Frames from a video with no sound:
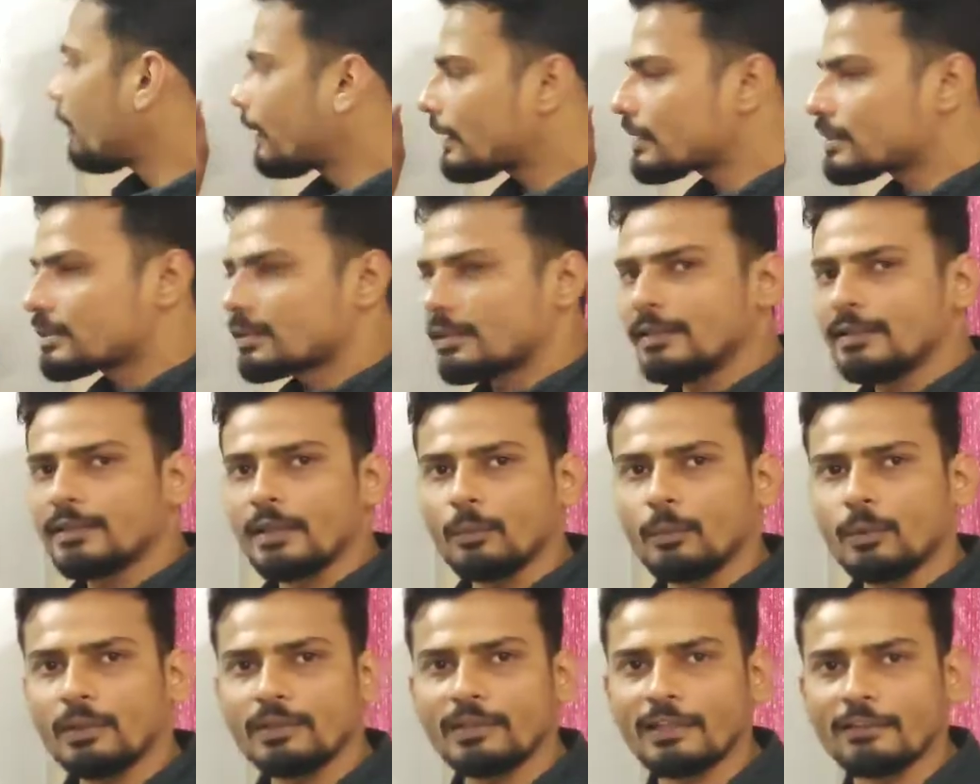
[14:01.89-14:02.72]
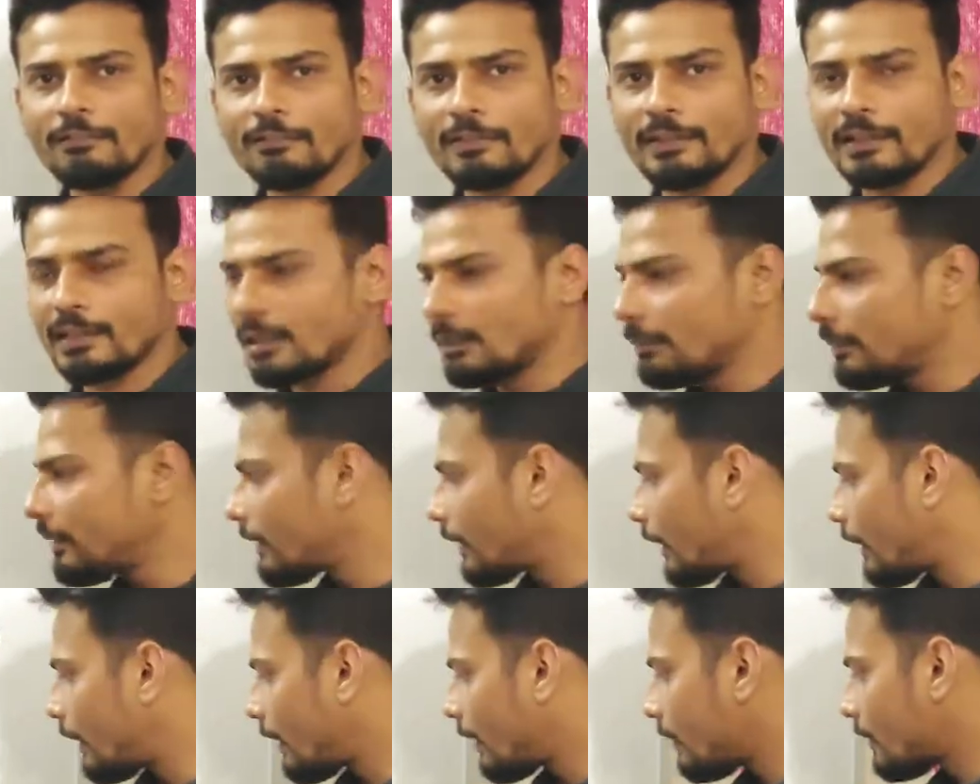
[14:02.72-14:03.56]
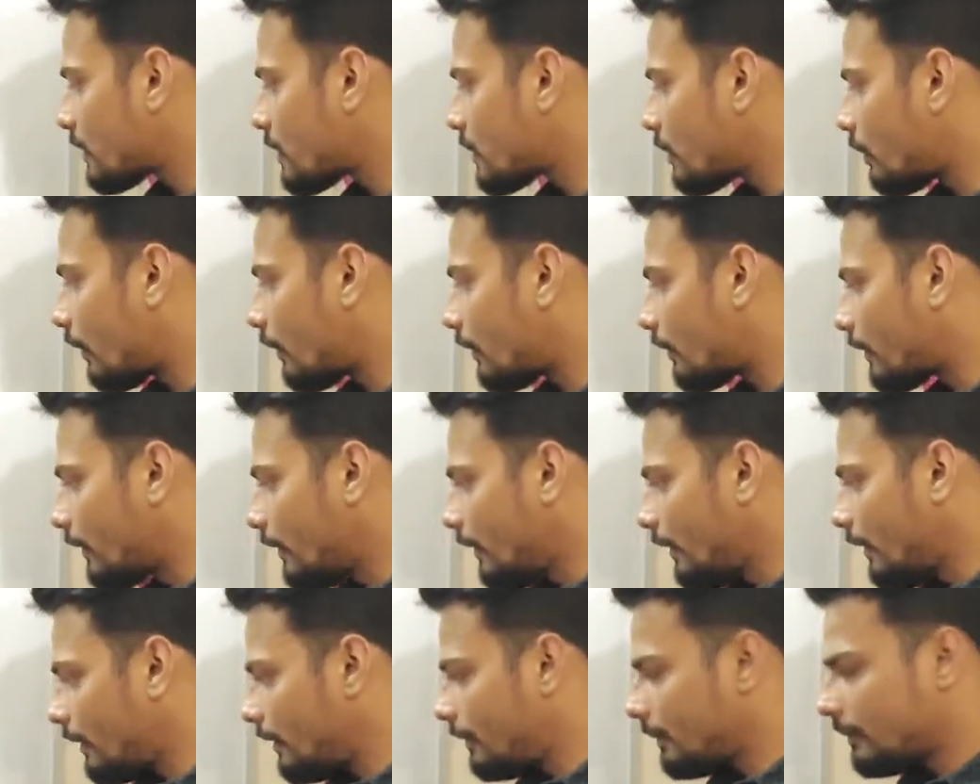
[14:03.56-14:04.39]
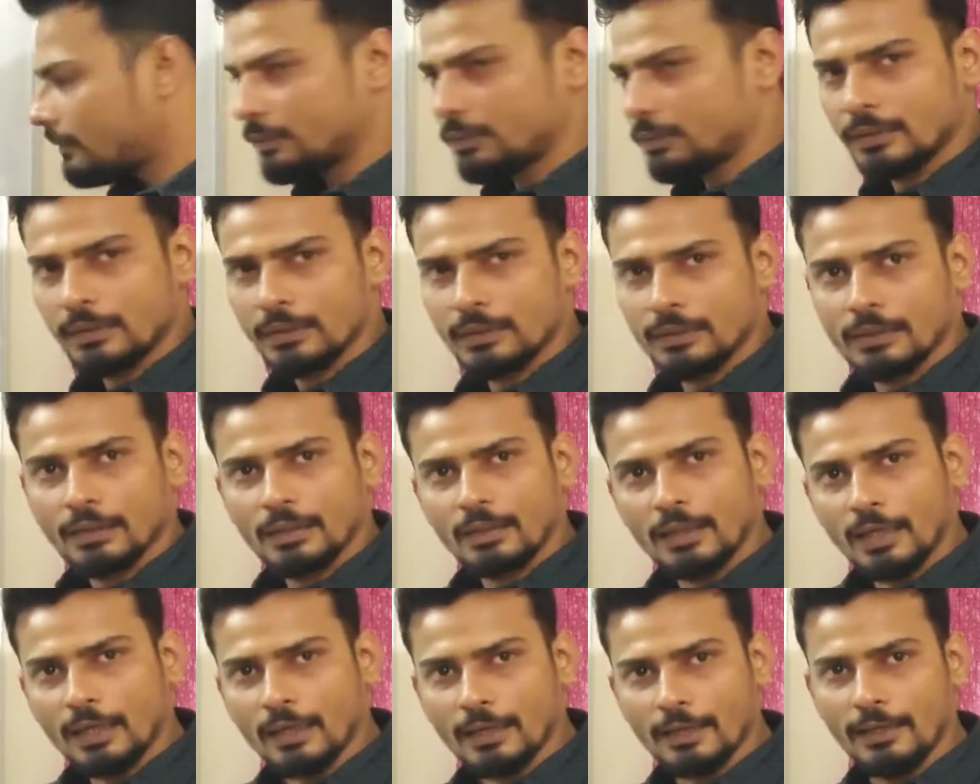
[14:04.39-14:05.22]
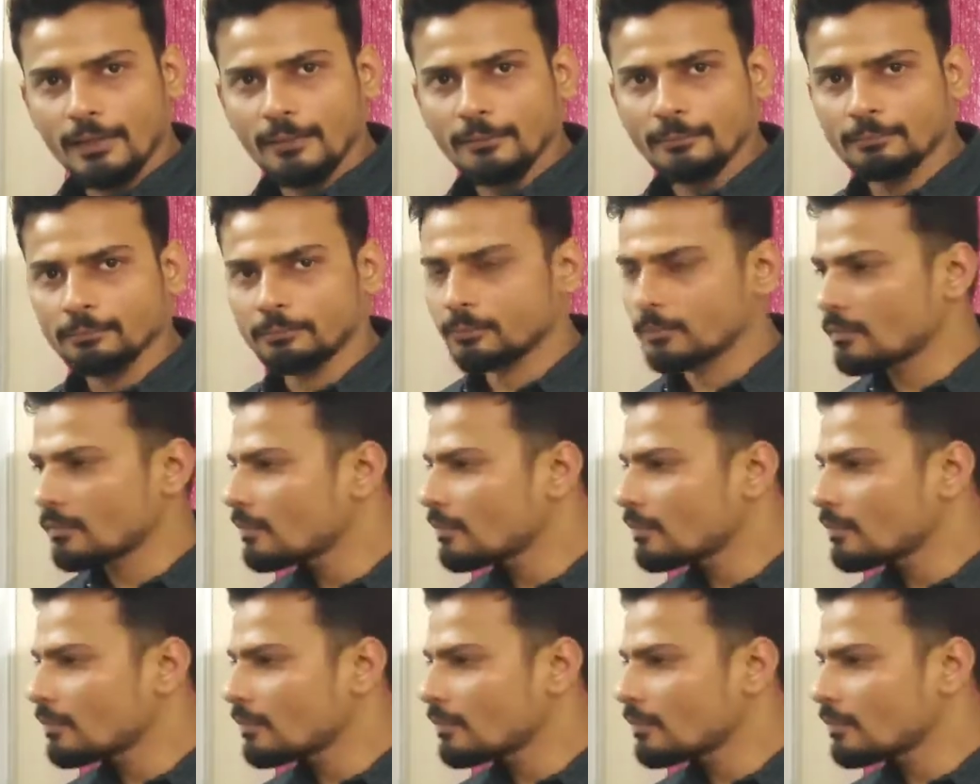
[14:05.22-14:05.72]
minus theta will definitely be lying in this quadrant. Agree?